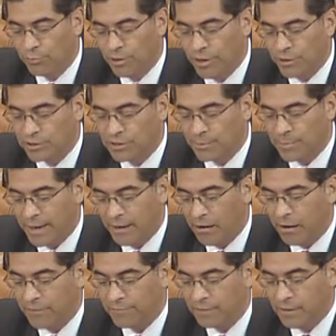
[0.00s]
3 years to pay
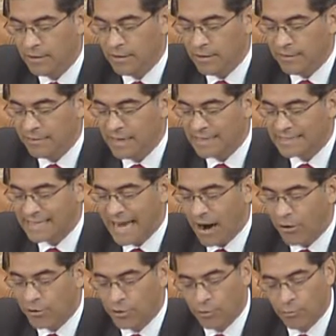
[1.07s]
off. They
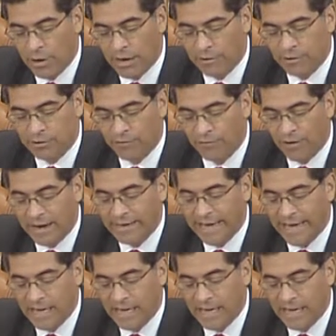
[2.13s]
scoured her record to find